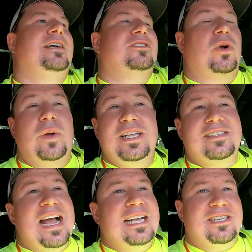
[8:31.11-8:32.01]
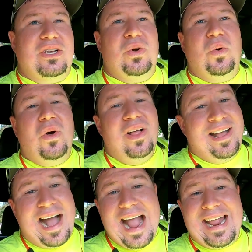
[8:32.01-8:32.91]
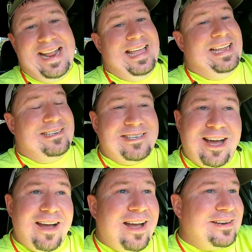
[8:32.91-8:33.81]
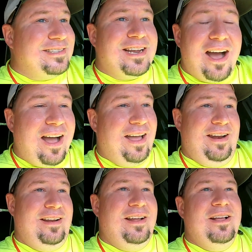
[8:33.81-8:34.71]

So when it's nice and cool, I can get a ton done.